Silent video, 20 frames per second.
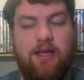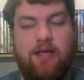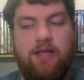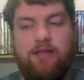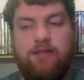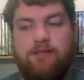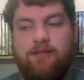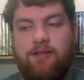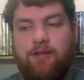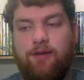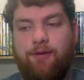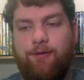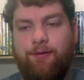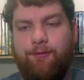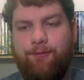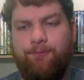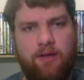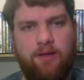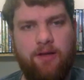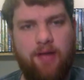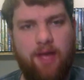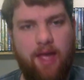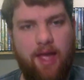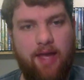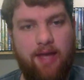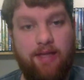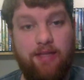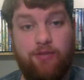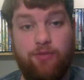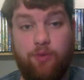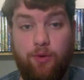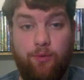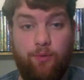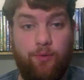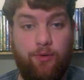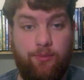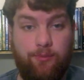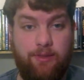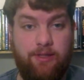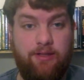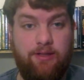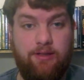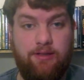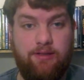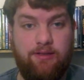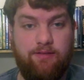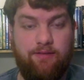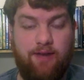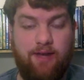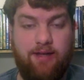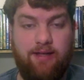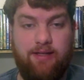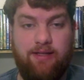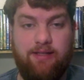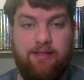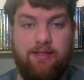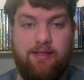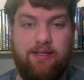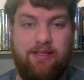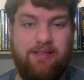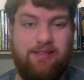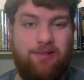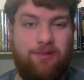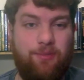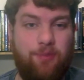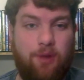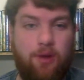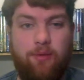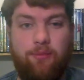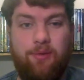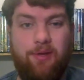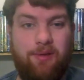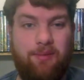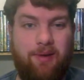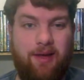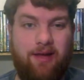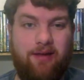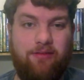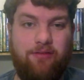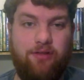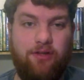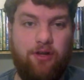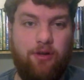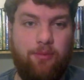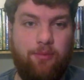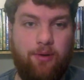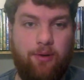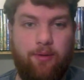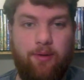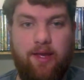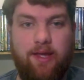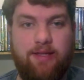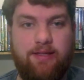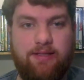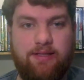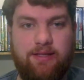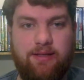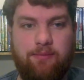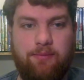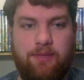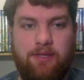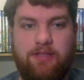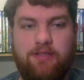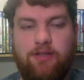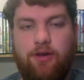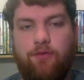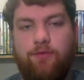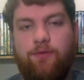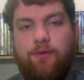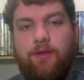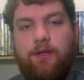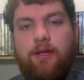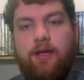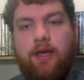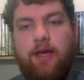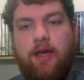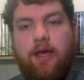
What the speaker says: So, and each one will be divided into these. They'll probably be about, you know, probably 8 to 10 minutes, hopefully.